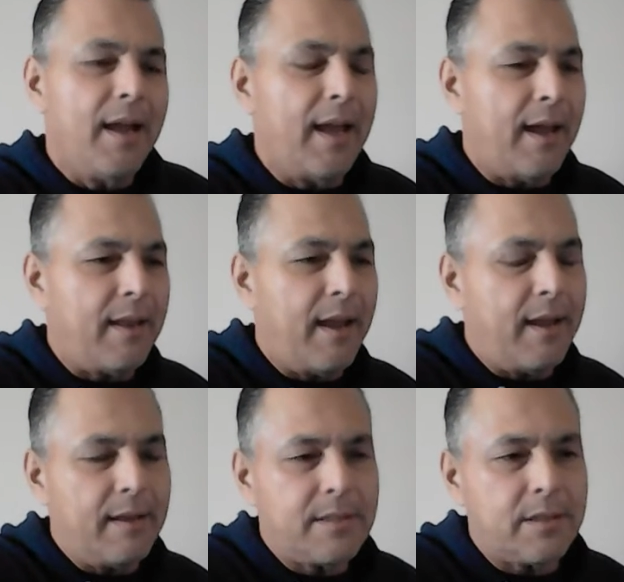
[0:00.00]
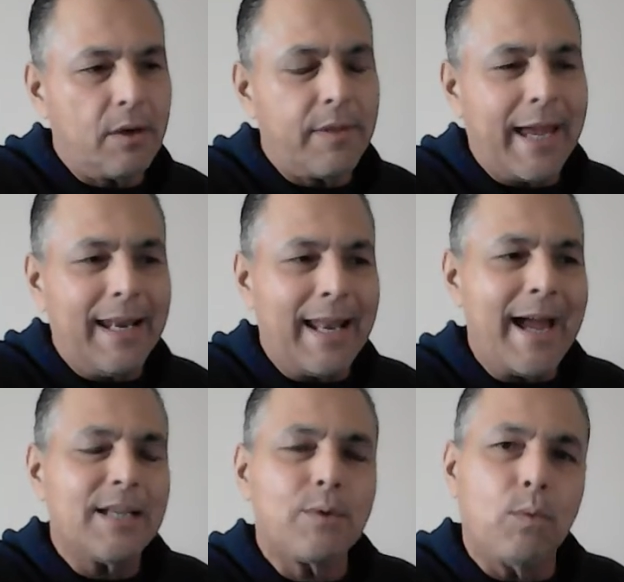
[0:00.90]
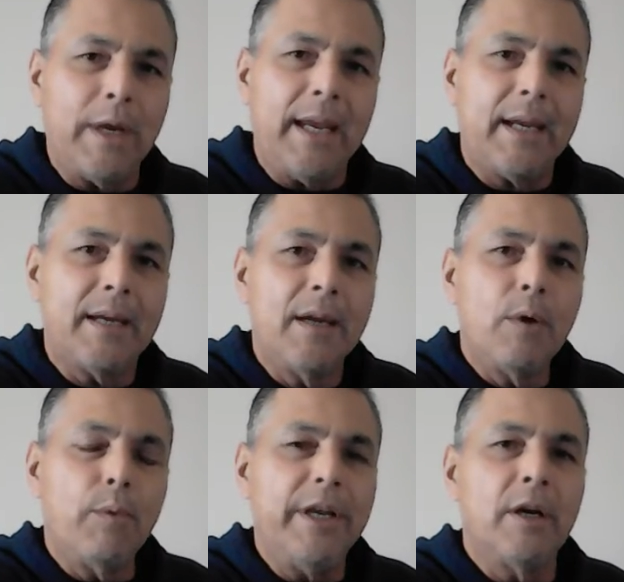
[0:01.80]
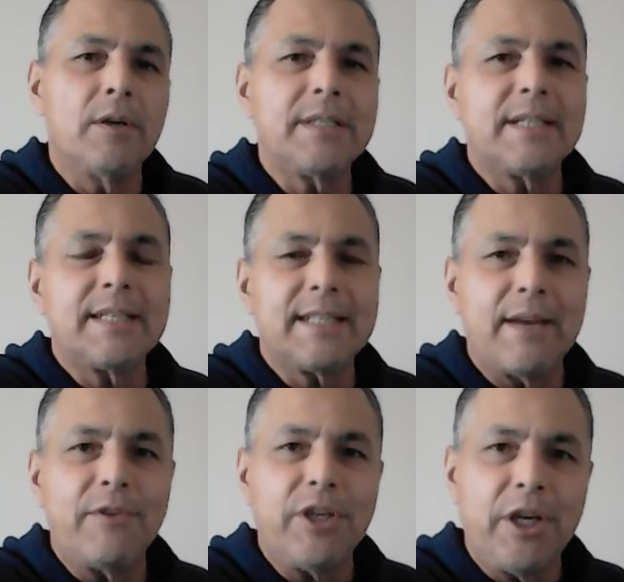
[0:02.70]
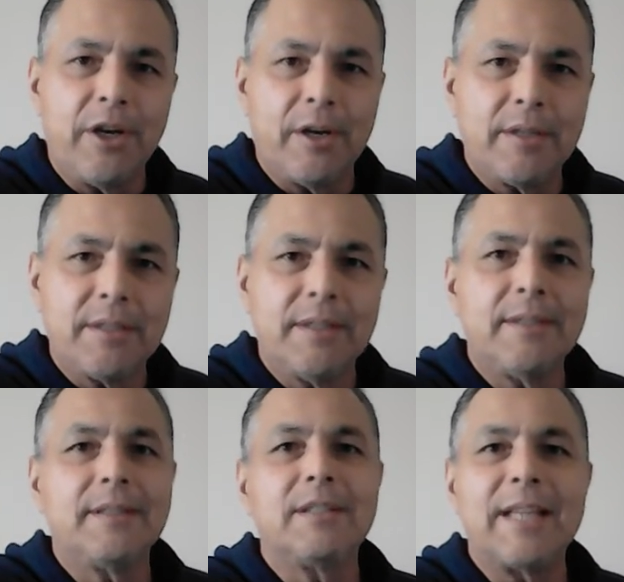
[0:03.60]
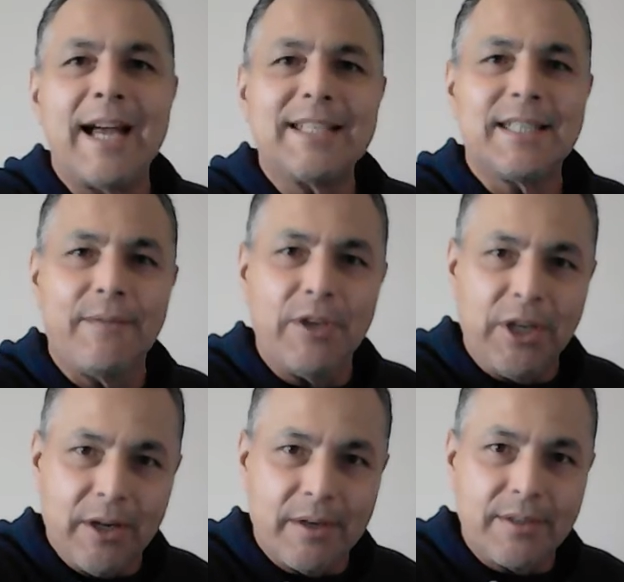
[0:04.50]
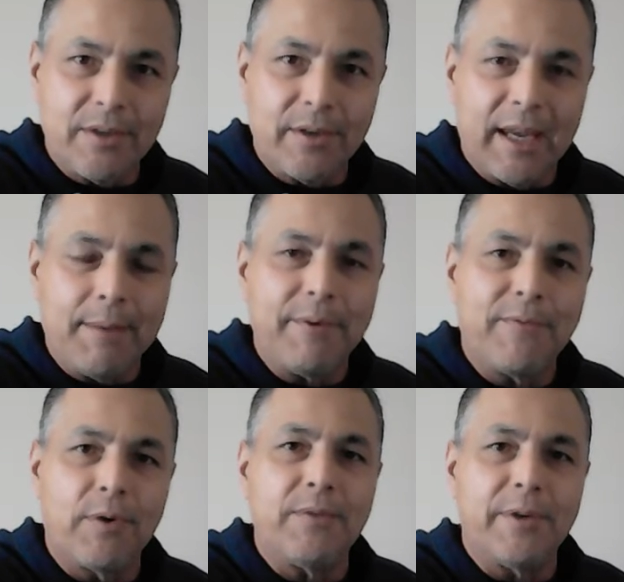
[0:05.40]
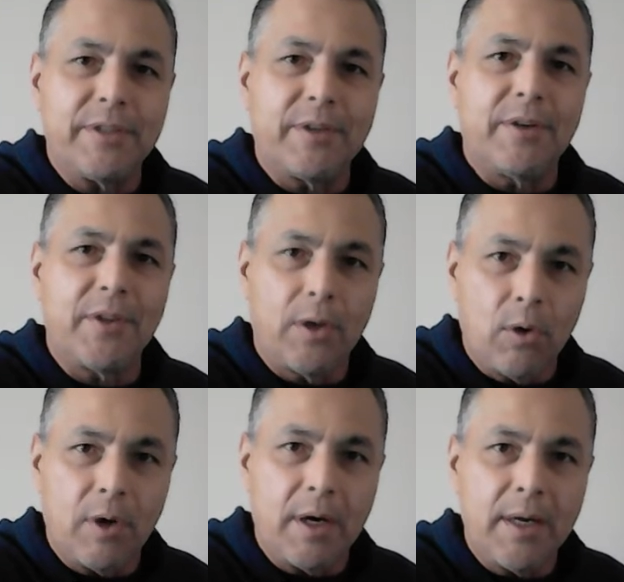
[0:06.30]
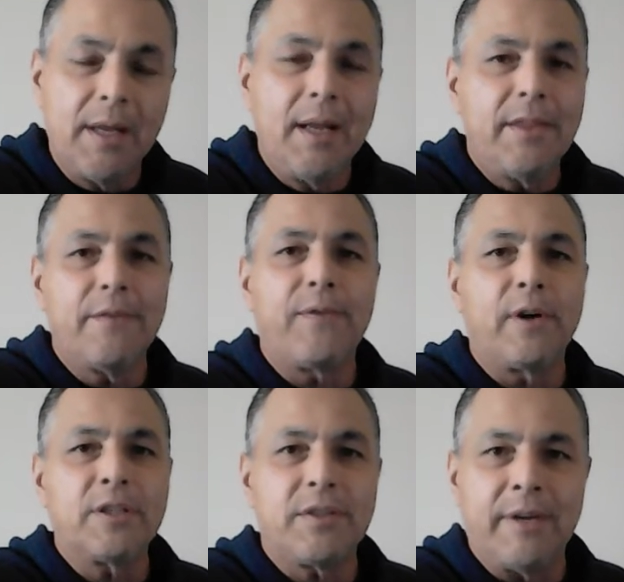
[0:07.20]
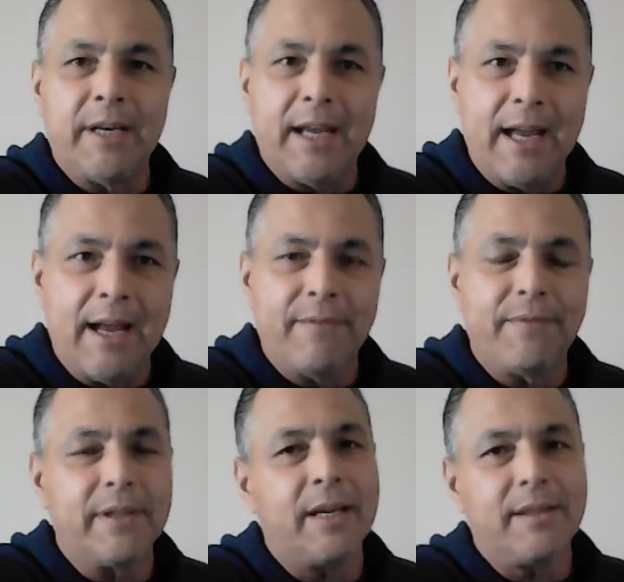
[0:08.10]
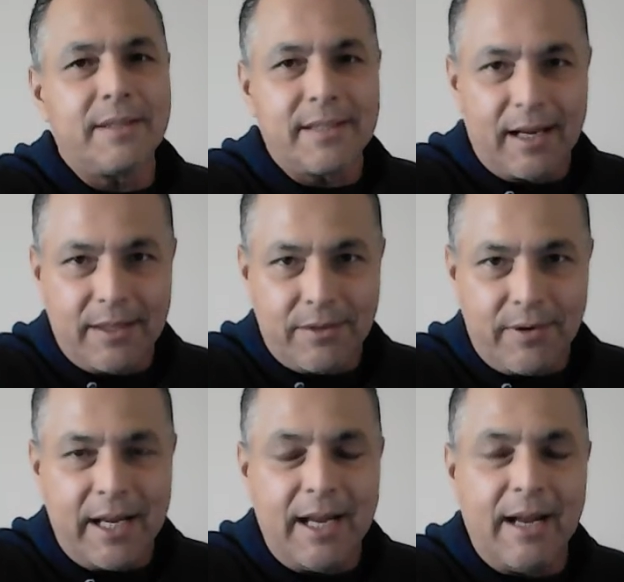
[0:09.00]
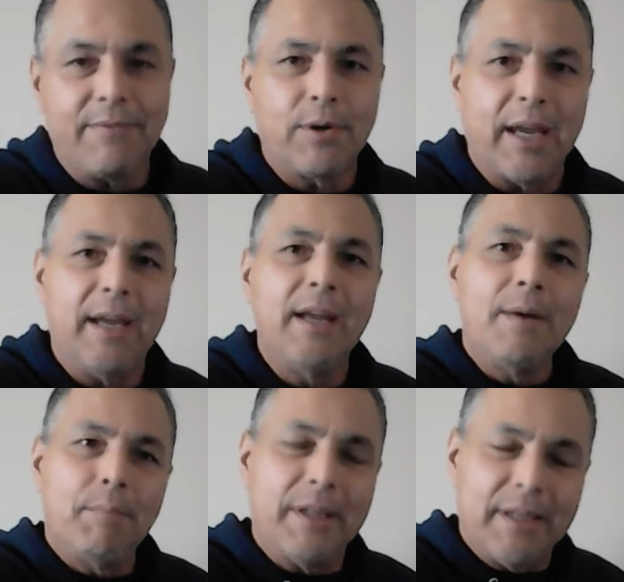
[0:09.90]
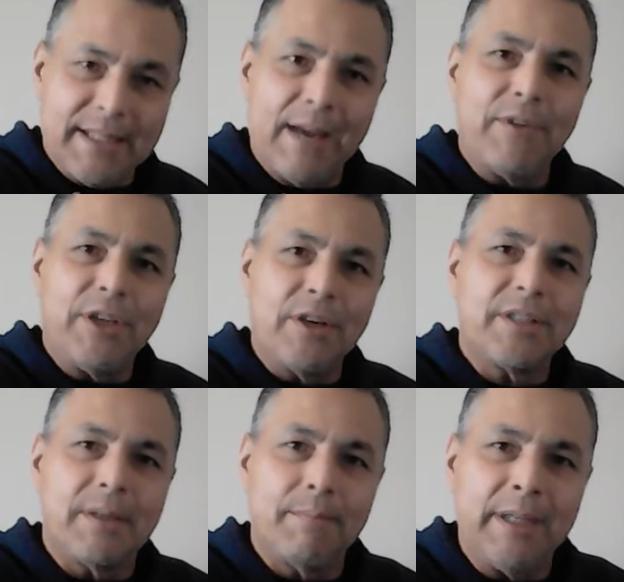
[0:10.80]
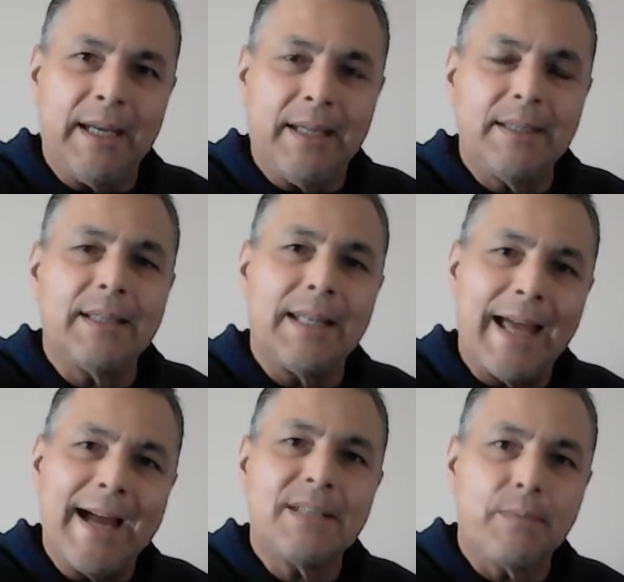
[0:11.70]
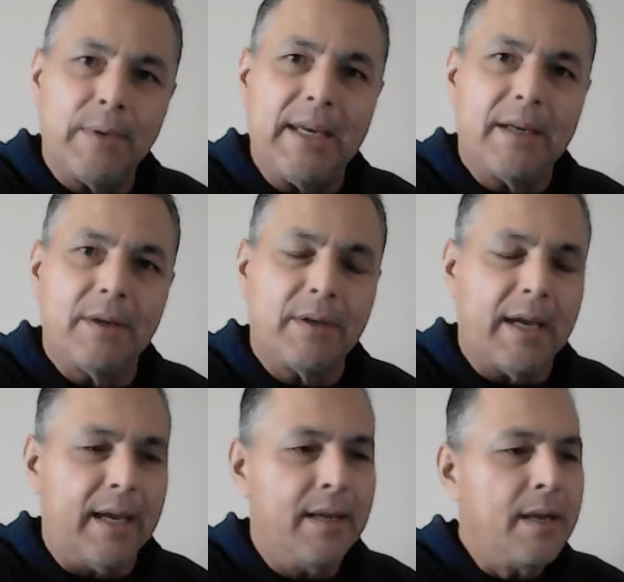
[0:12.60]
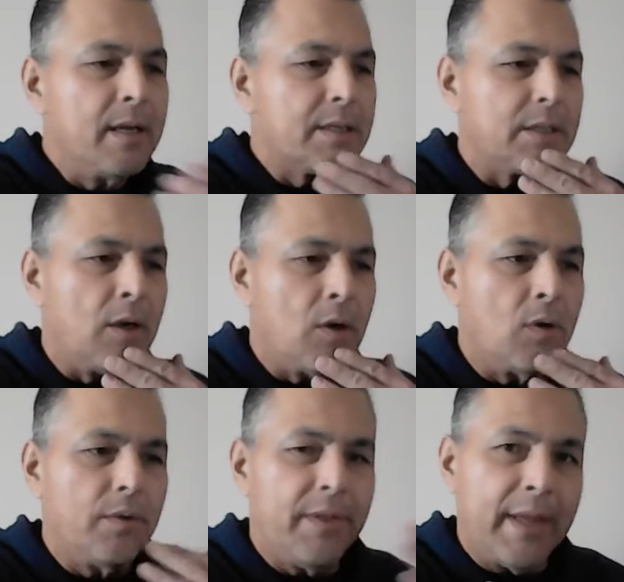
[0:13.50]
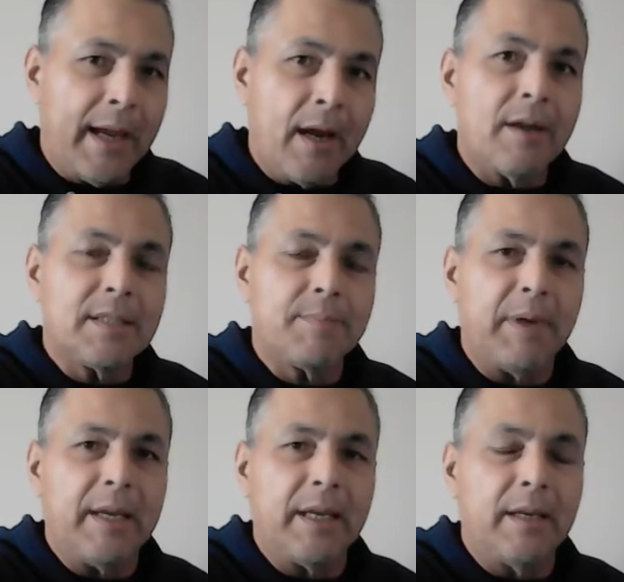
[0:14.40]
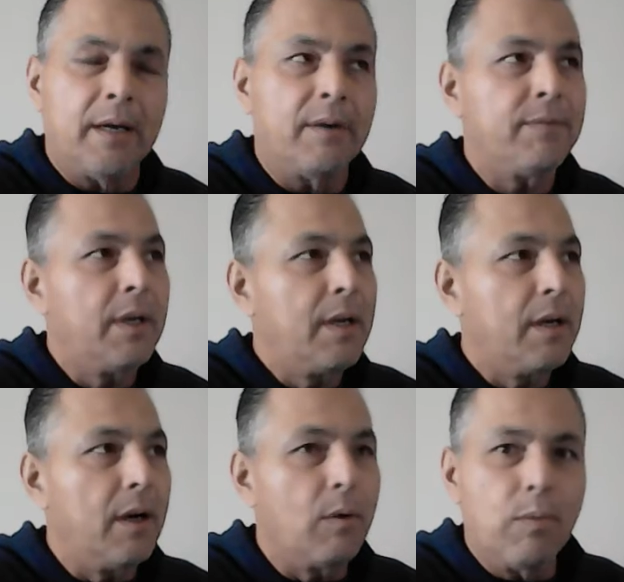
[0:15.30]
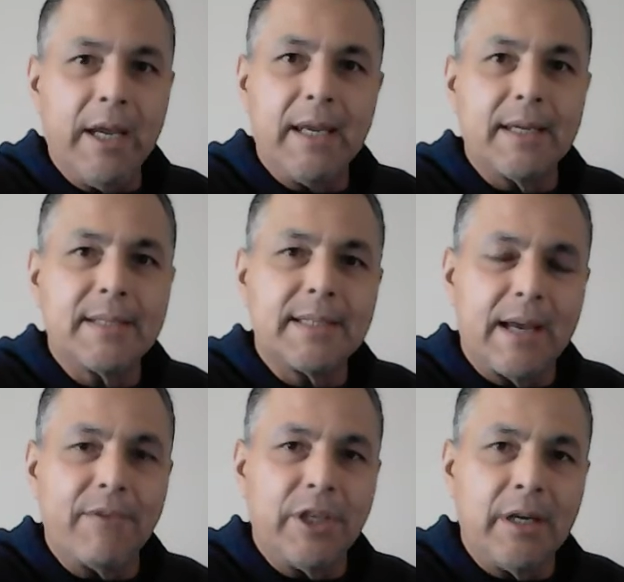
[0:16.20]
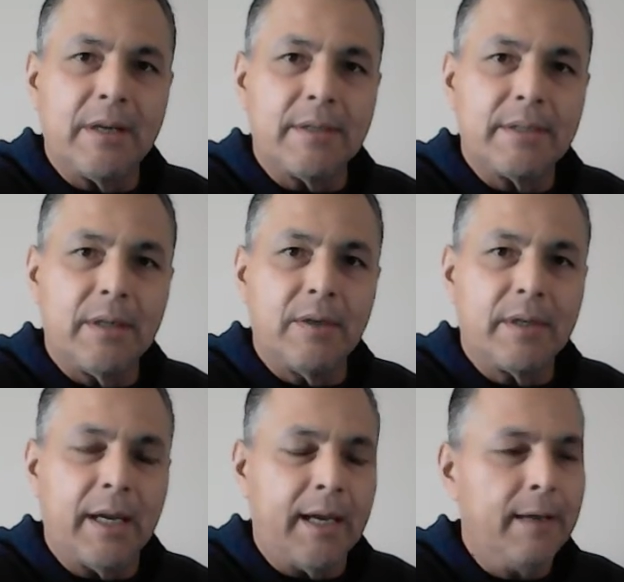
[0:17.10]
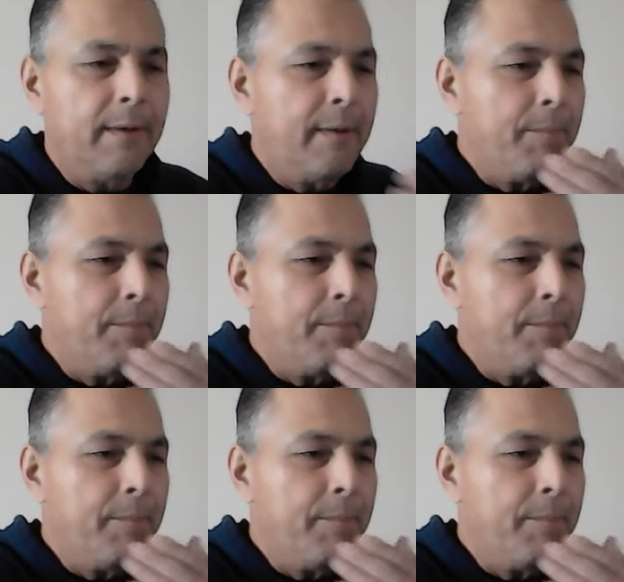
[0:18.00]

And, and so that last week we know is the seven years, the last seven years. Okay. Before the return of the Lord, the first three and a half and then the second three and a half. Okay. But seven years complete the last week. Okay. So there it's speaking of a week is seven years. Okay.